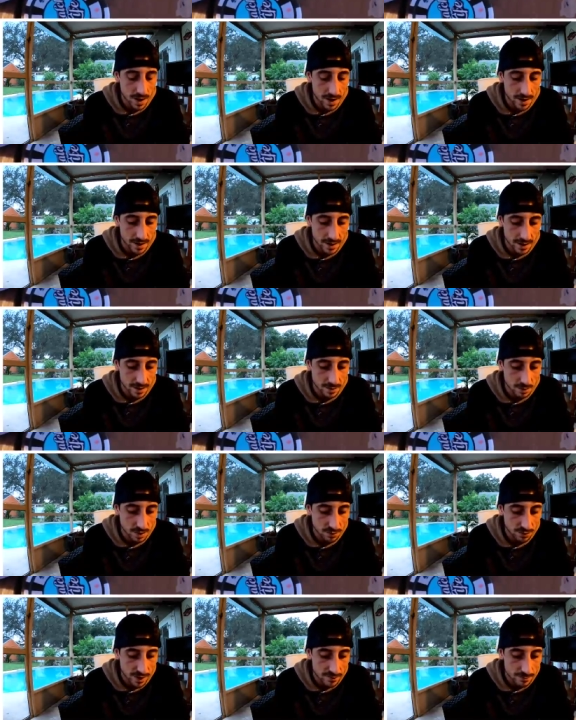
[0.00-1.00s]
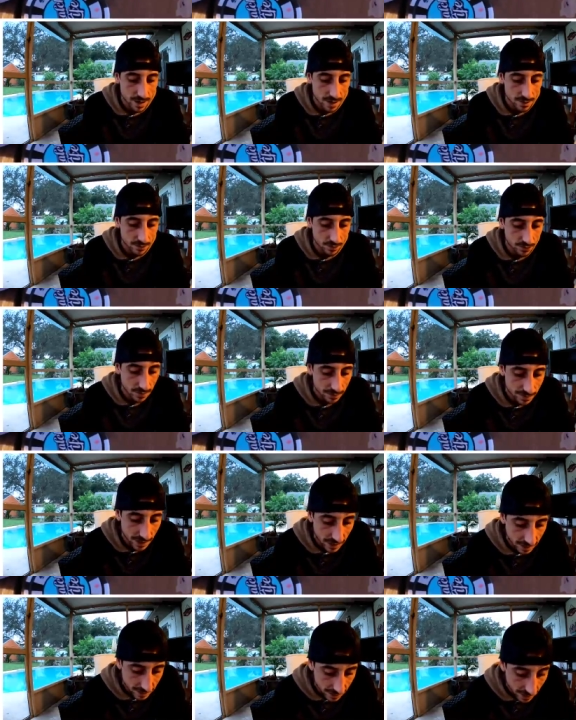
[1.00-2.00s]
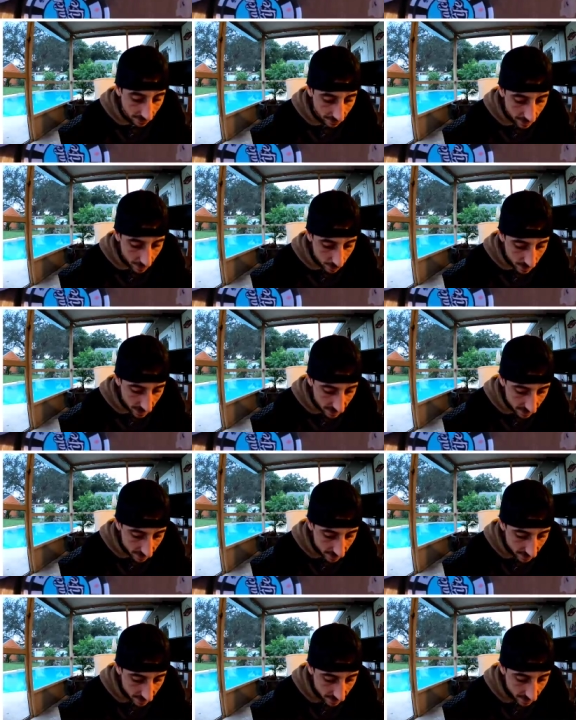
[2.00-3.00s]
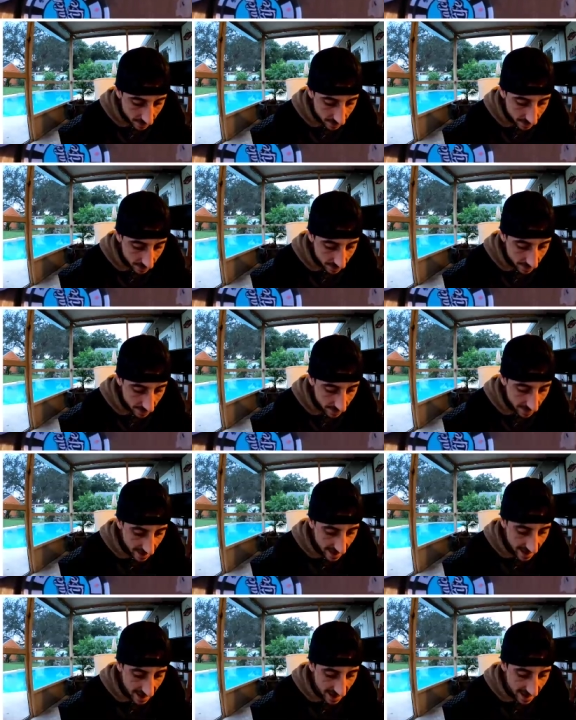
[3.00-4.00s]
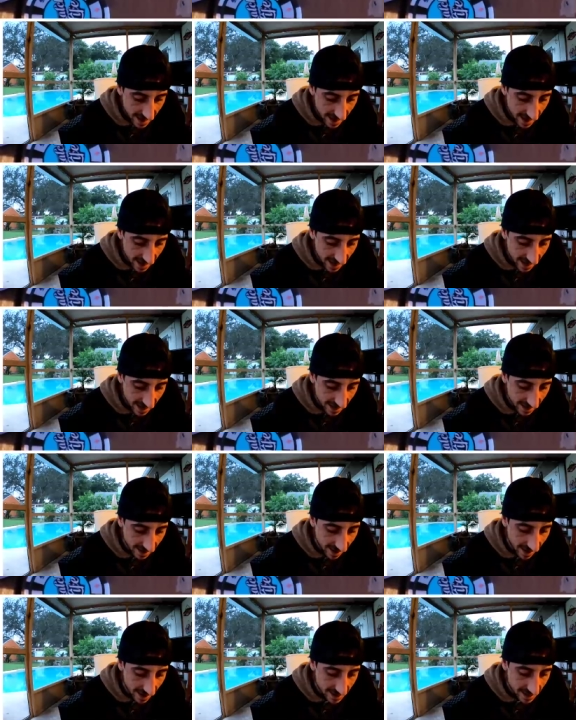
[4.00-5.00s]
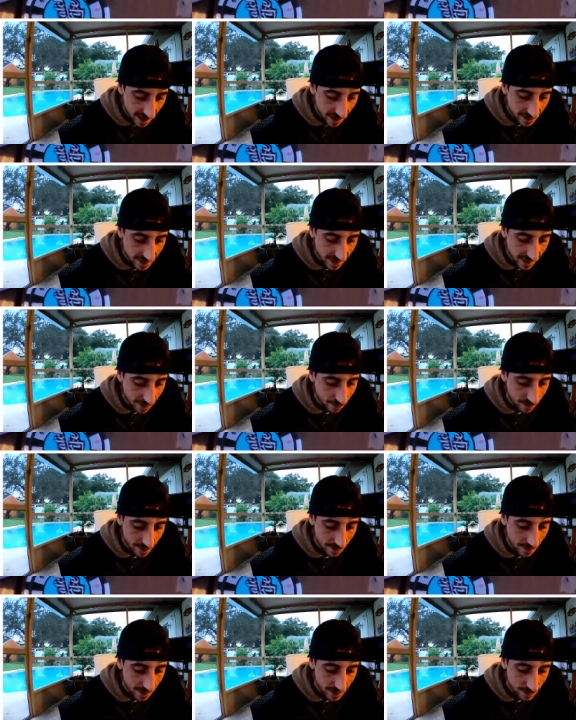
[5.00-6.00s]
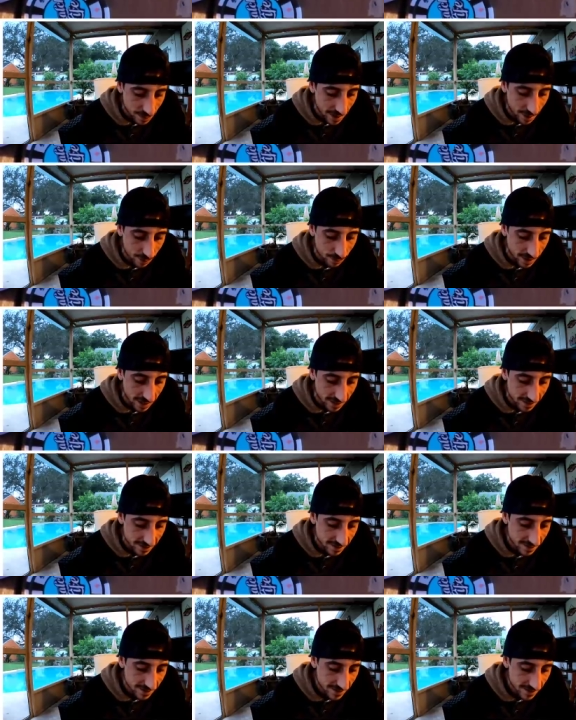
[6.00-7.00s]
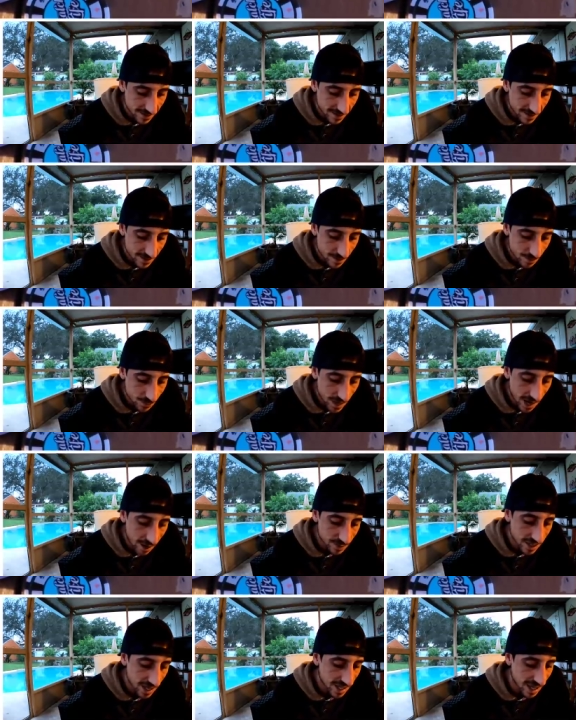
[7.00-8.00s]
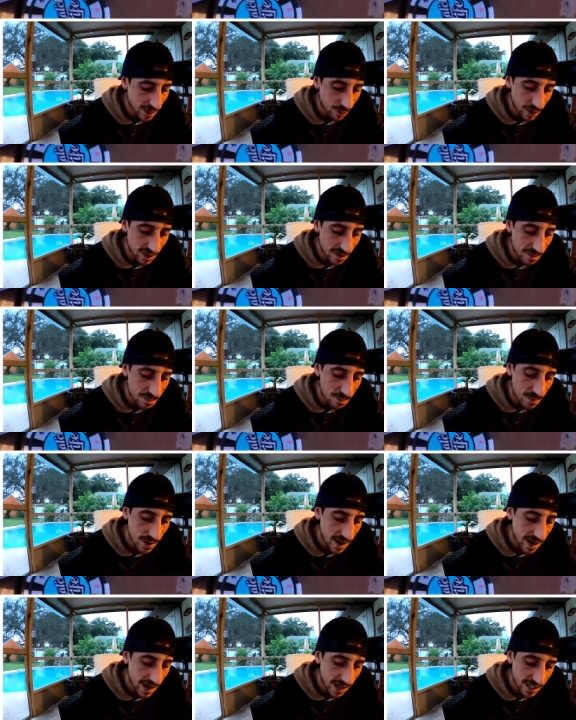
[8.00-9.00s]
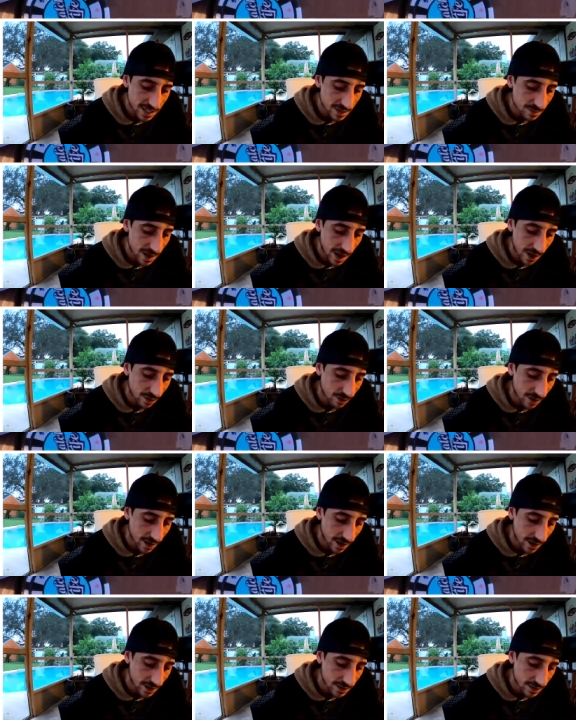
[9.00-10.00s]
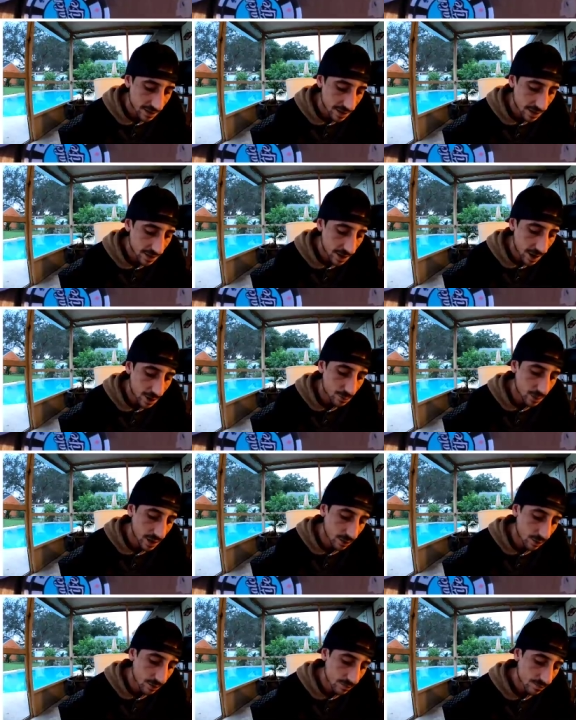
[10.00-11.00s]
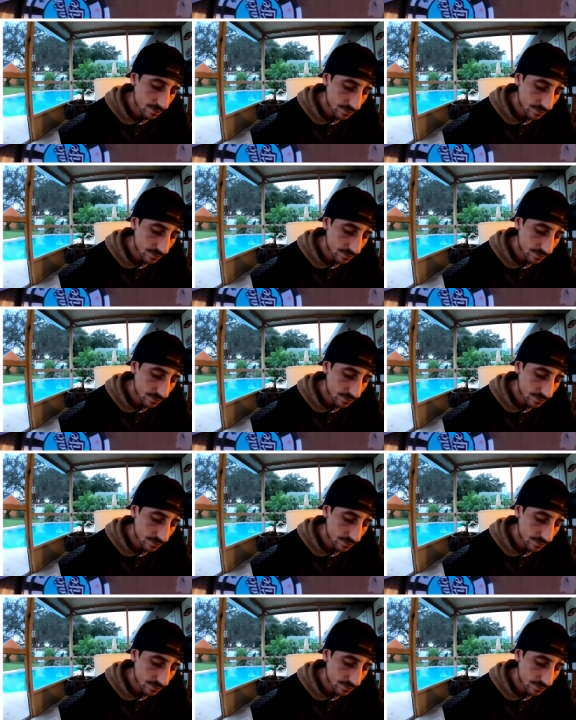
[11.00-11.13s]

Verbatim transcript: but it could be five bucks for 50. You never know, man. Hey, guys, I'll take it with a big smile, man. I'll take it with a big smile, guys. Unreal.